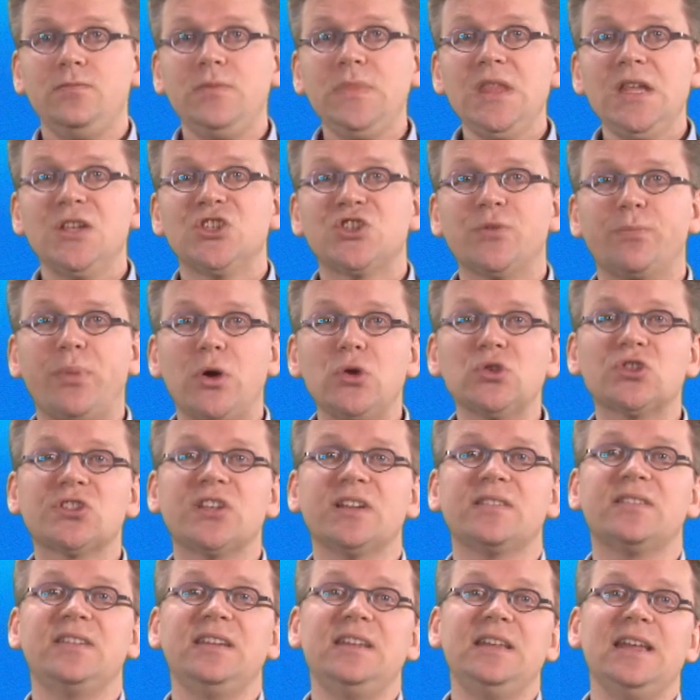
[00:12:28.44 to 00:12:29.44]
Suppose
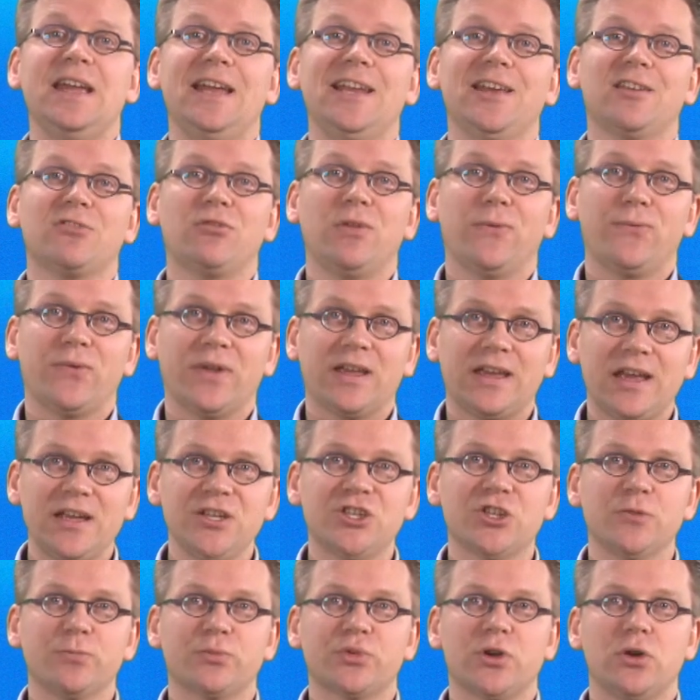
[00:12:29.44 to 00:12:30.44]
that the
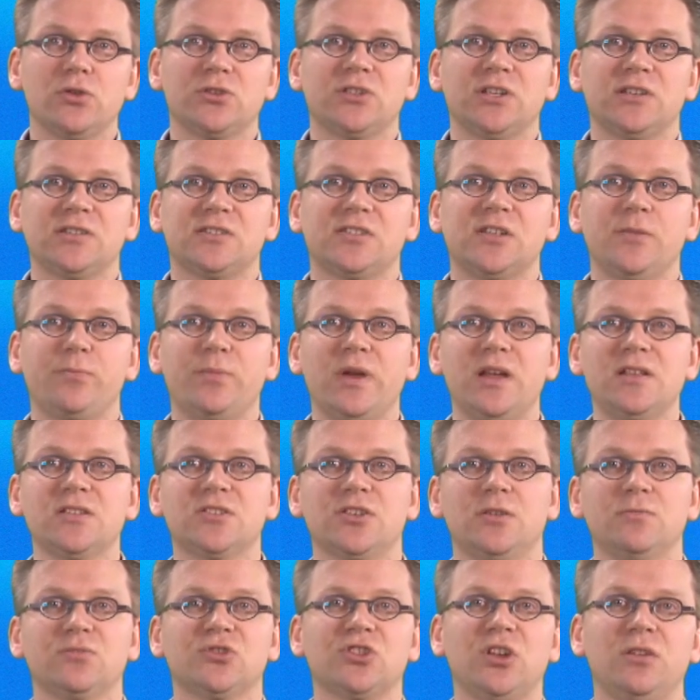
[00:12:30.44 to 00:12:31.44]
electrification process depends
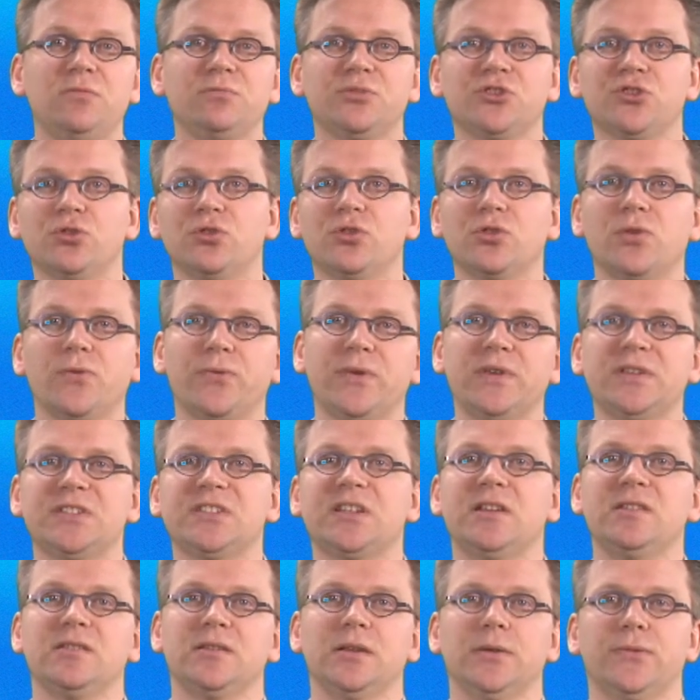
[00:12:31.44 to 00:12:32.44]
on some sort of
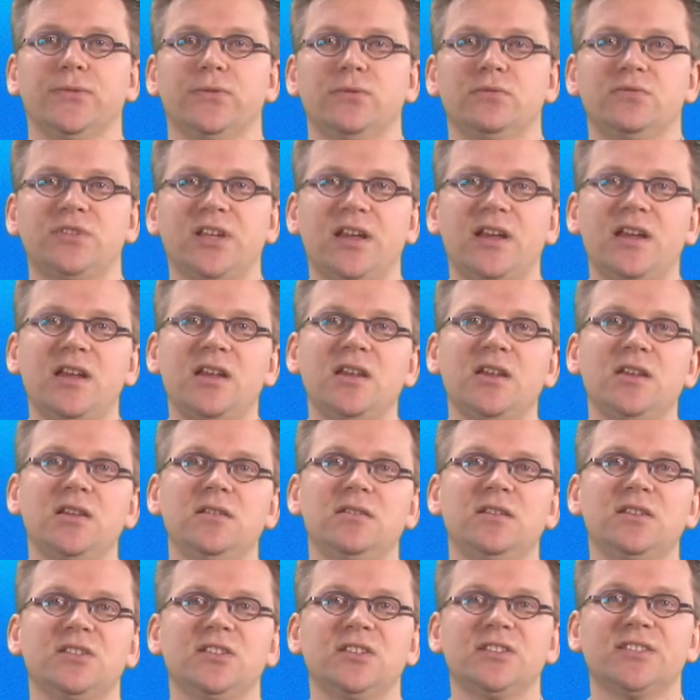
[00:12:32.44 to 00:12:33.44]
incentive. Say,
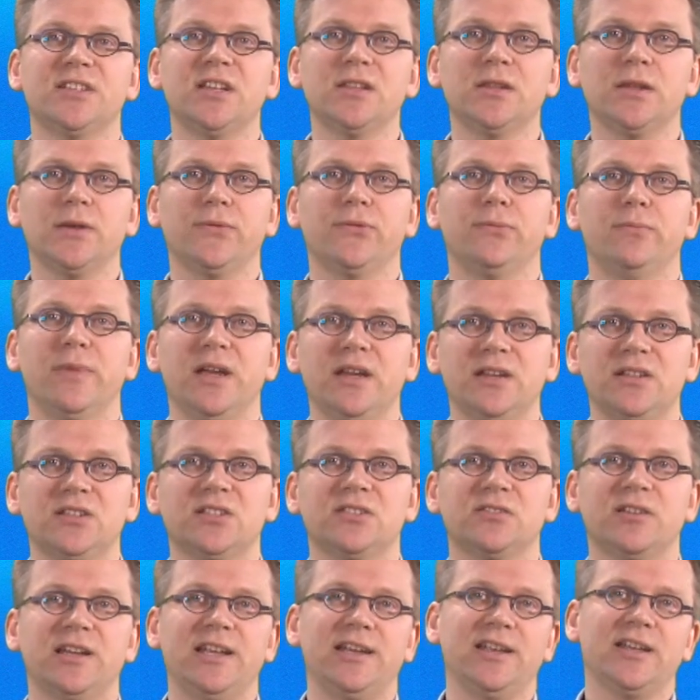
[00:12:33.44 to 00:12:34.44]
this incentive makes
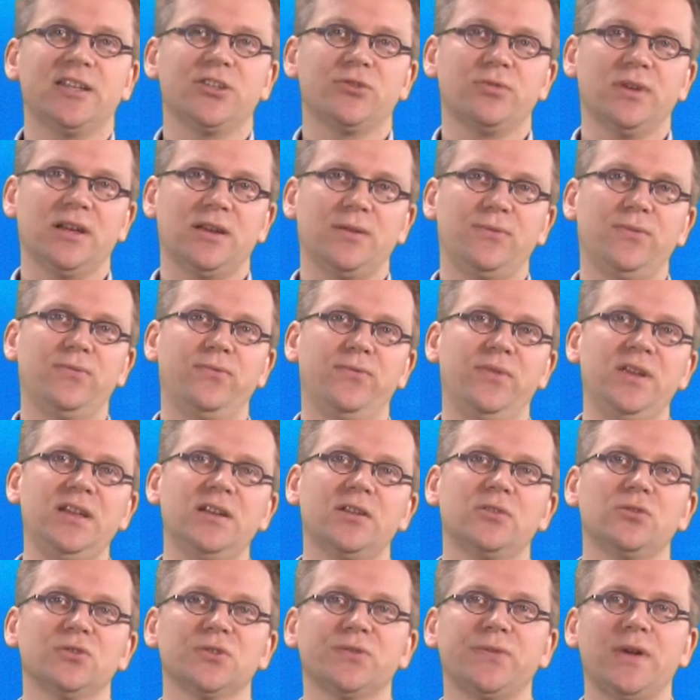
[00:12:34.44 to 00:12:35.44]
electric
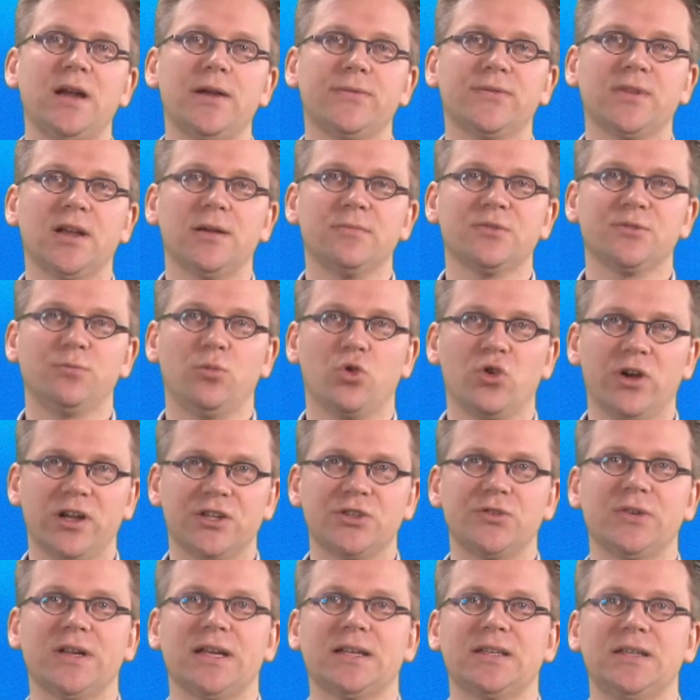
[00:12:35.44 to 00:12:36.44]
vehicles 5 times more
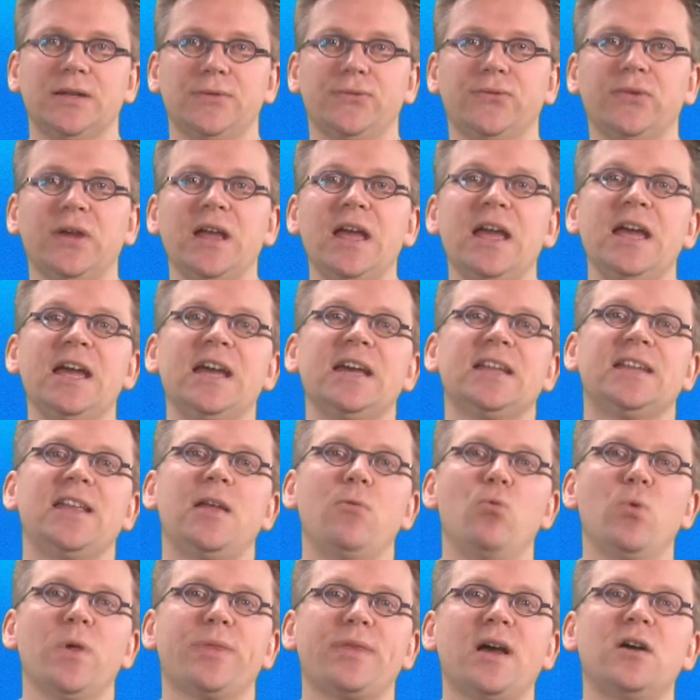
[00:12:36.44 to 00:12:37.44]
attractive than
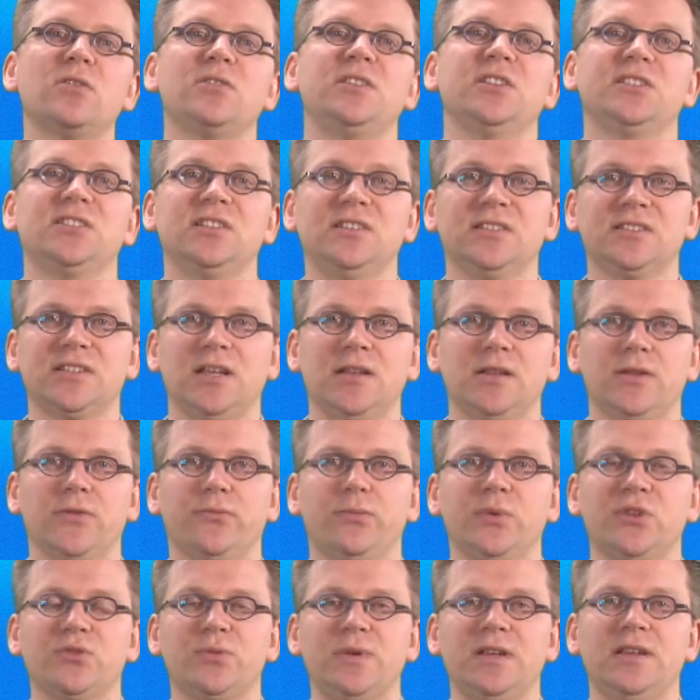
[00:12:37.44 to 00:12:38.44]
without this incentive
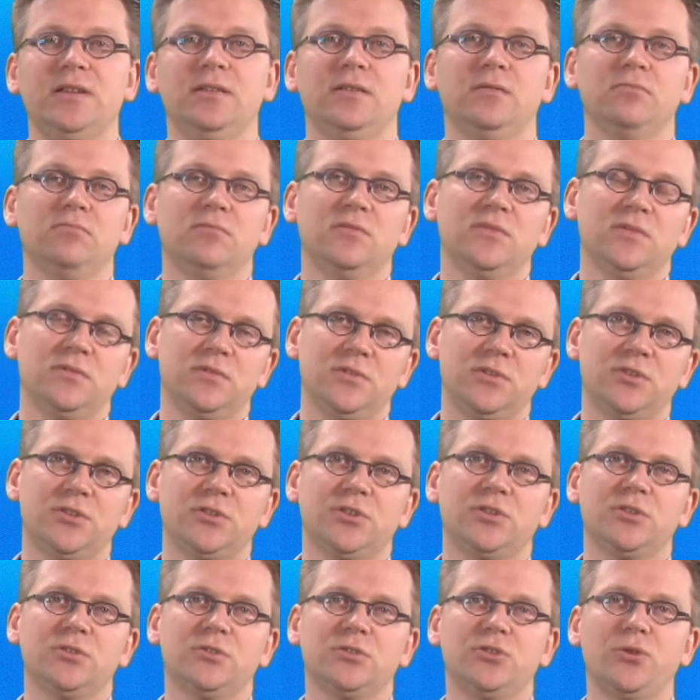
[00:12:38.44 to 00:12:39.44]
between
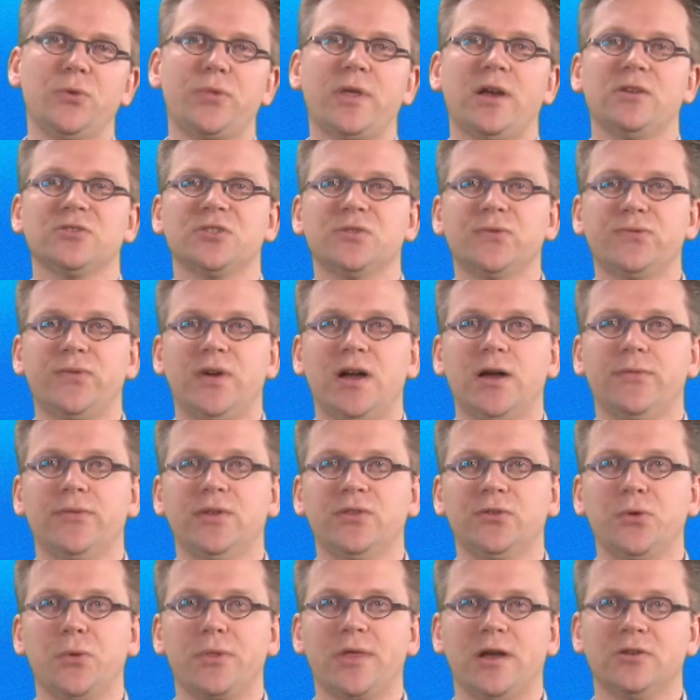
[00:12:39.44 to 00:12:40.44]
2005 and
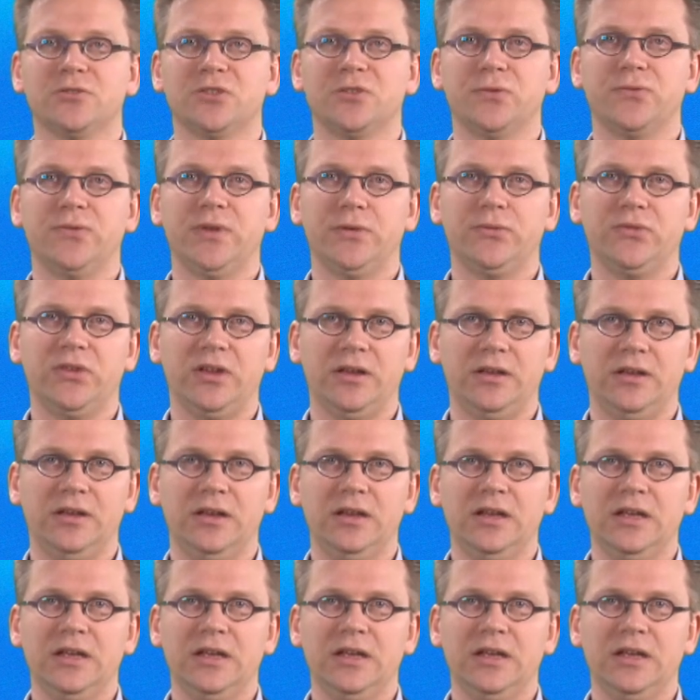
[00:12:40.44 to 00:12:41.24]
2015.